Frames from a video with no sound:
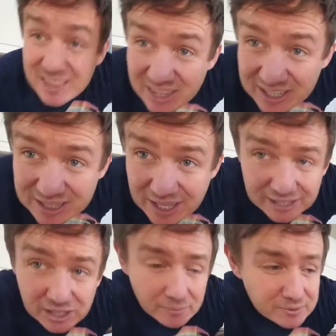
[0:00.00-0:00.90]
this
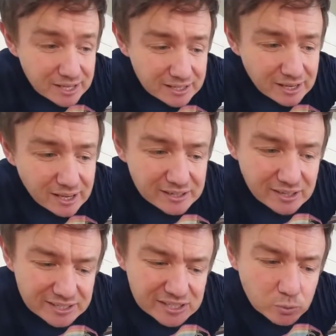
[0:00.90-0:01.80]
thing comes in, and
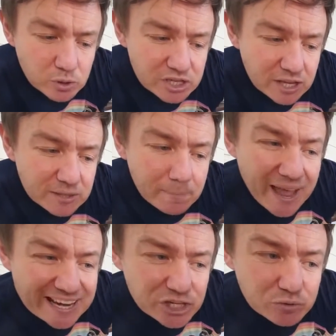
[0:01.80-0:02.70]
I need to wash it. The
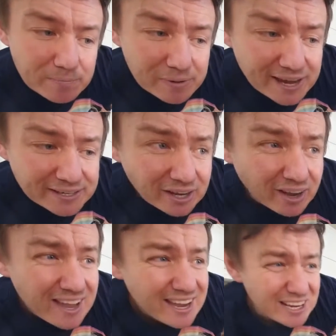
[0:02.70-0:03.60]
pastry
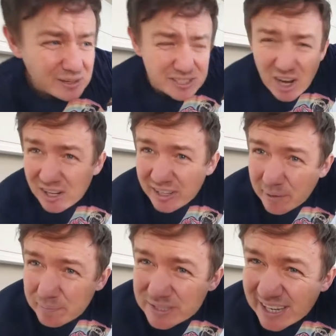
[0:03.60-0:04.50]
blender, it looks kind of like
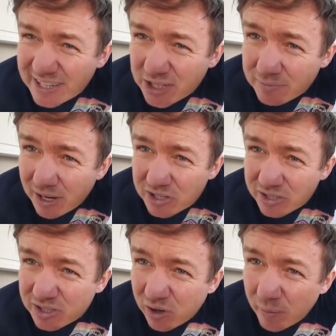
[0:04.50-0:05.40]
a potato masher
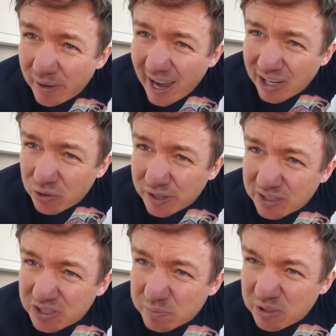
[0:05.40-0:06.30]
that's got a bit angry
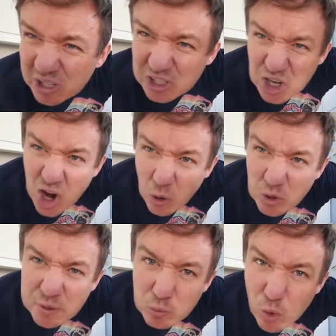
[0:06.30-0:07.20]
and just been like, yeah, I
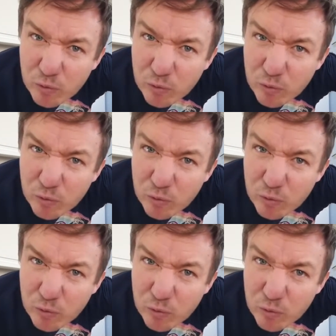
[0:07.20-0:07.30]
want to be